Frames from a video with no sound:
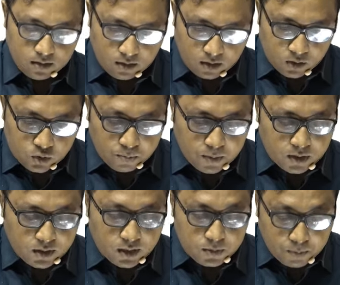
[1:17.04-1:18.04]
also
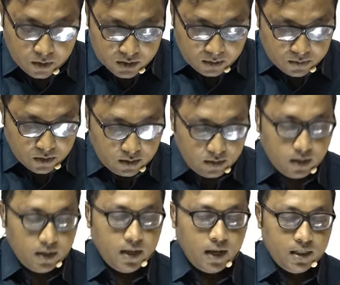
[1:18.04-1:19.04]
there is perception
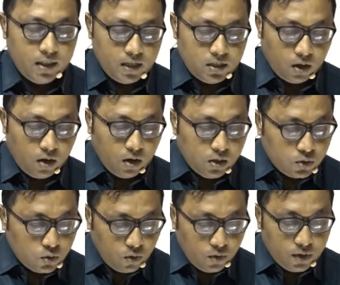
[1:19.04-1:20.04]
and there is
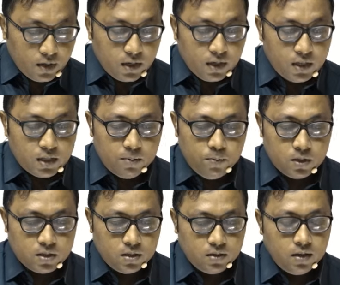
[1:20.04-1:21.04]
also
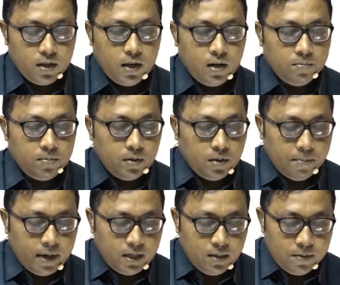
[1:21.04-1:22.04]
stimulation, and by
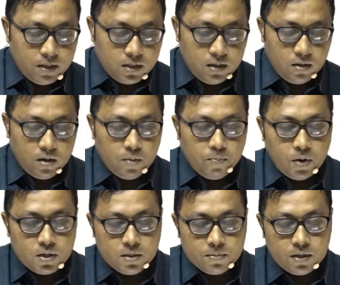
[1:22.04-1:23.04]
definition
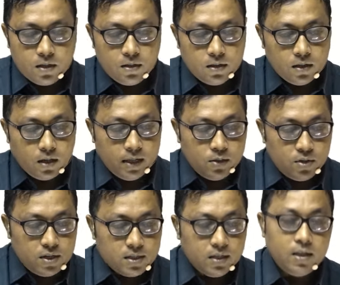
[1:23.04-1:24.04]
perception
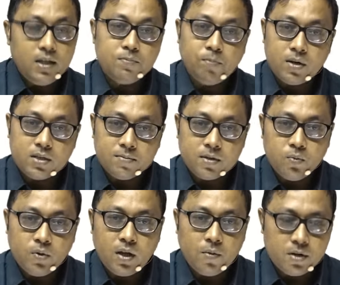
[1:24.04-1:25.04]
hallucination is perception
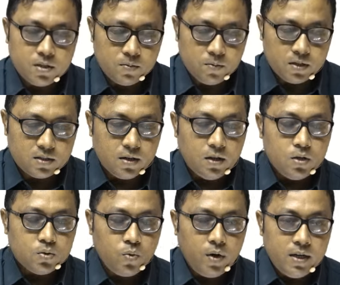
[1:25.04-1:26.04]
without stimulus.
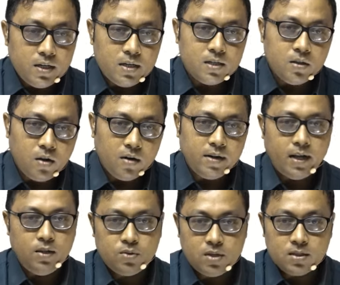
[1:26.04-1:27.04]
So it is not
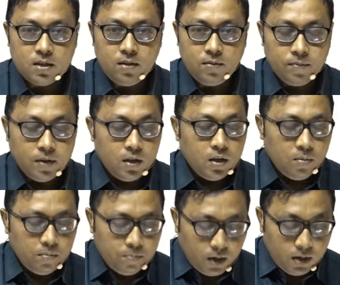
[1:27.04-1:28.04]
hallucination,
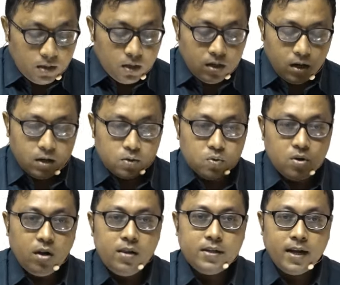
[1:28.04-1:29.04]
but to
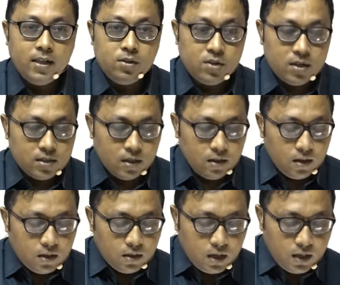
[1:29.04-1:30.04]
call it hallucination,
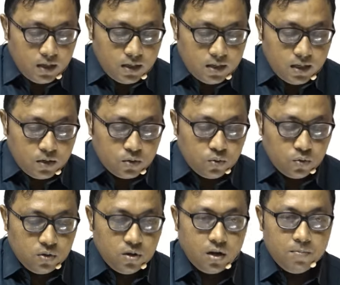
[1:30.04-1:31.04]
the stick should
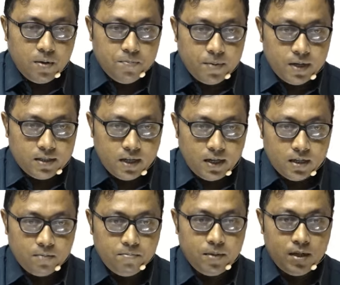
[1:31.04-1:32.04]
not be present.
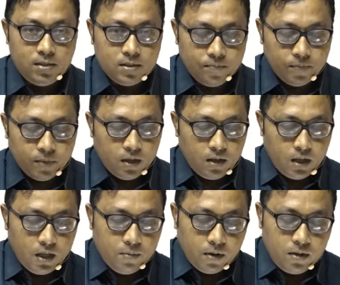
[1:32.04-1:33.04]
Means
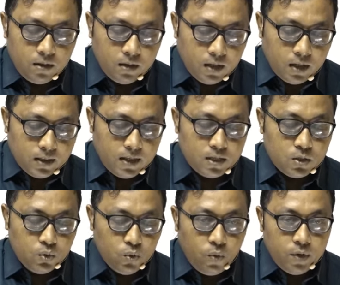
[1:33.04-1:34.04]
even there is
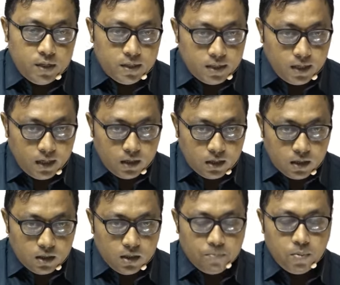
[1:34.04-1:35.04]
no stick,
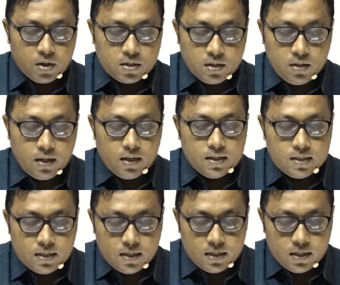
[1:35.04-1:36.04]
the person
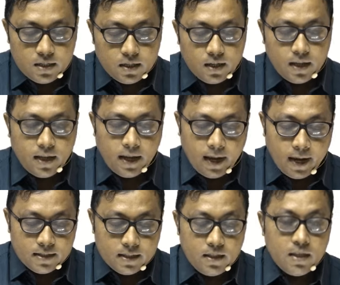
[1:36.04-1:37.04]
sees it
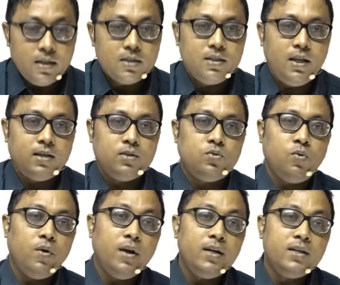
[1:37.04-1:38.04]
as a snake, so
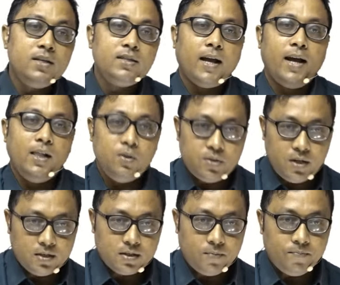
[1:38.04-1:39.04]
it is
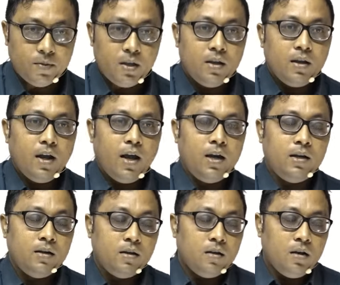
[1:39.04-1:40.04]
hallucination. And
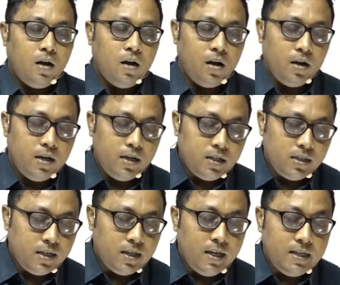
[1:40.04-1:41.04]
it is
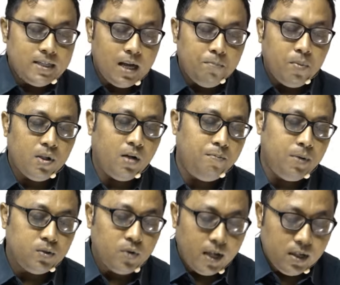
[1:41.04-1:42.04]
an example of
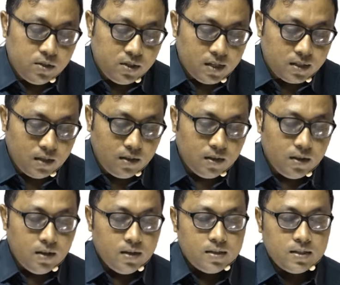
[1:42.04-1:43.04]
visual hallucination,
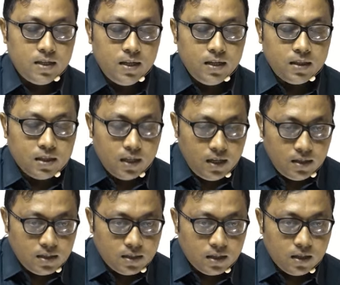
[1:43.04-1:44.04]
seeing
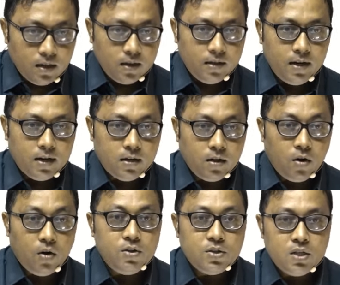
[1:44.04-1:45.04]
things that
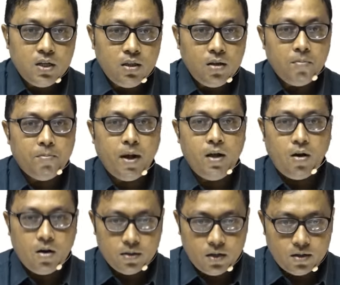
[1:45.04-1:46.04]
unseen by
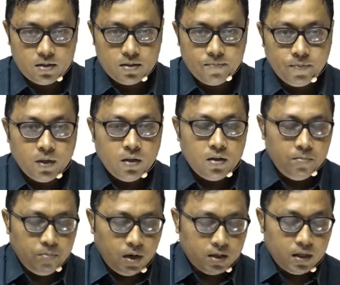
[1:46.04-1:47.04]
others.
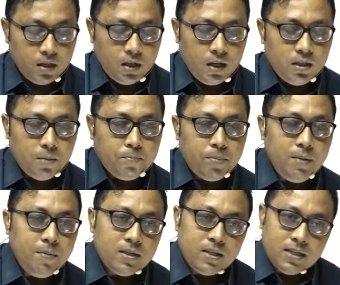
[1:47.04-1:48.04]
But in the
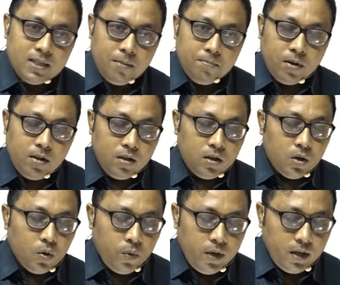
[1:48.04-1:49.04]
previous example
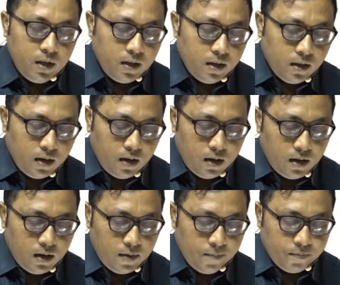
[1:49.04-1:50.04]
we
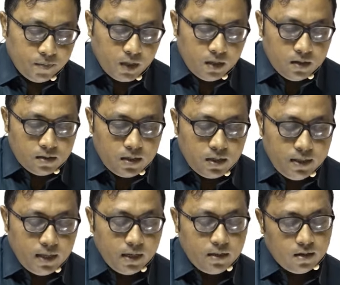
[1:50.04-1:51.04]
see that